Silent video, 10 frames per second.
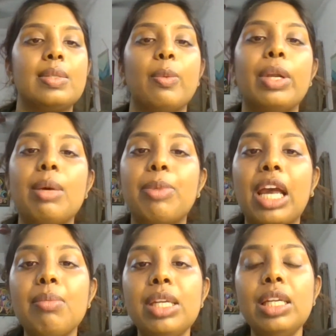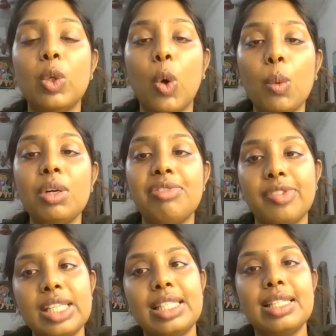So when a primary lower
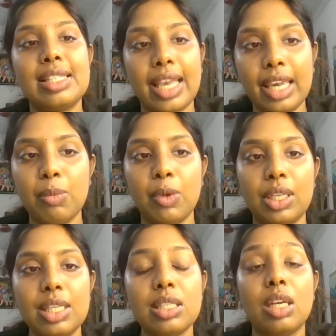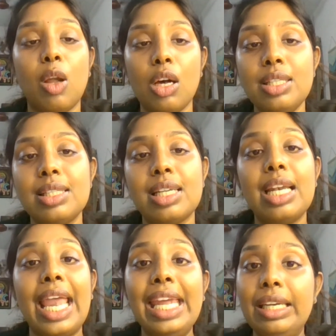first and second molars are lost in
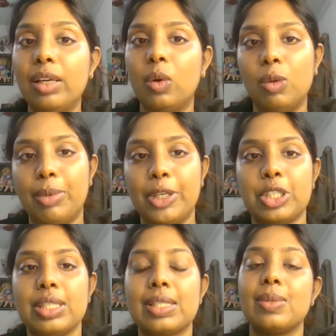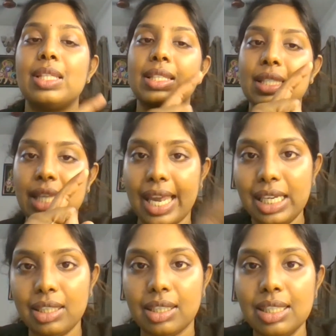an 8-year-old patient, so this is
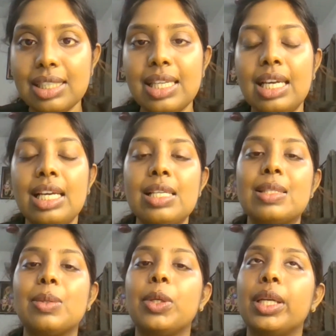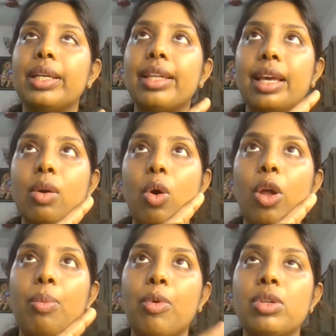8 years, so it will take
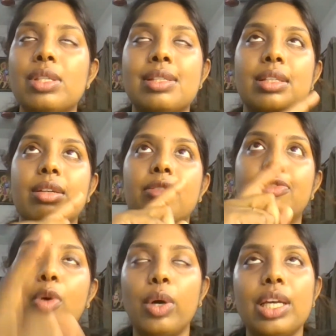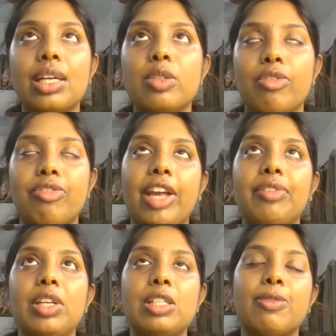almost 4 years or
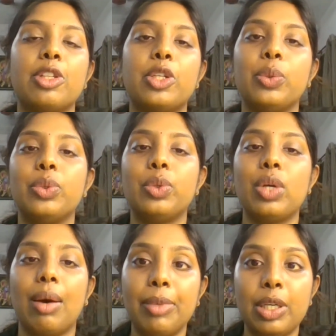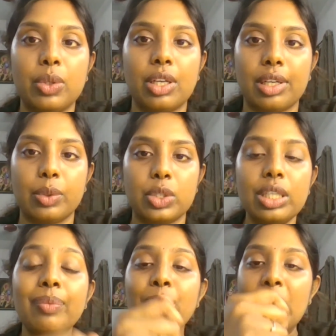5 years for the tooth to come into the
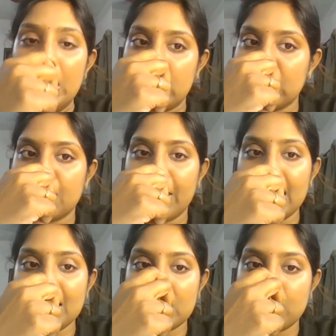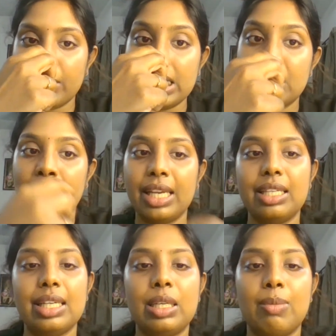occlusion. So the space is best
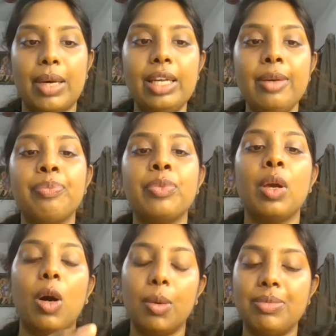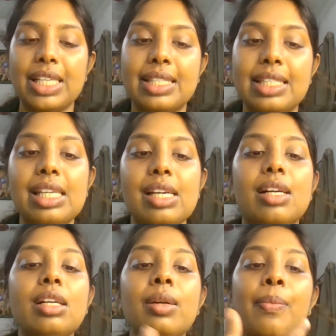maintained by obviously
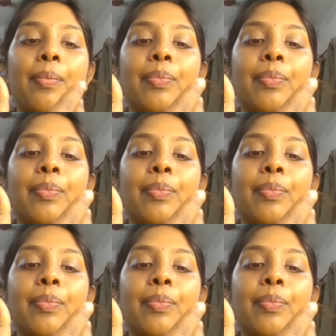a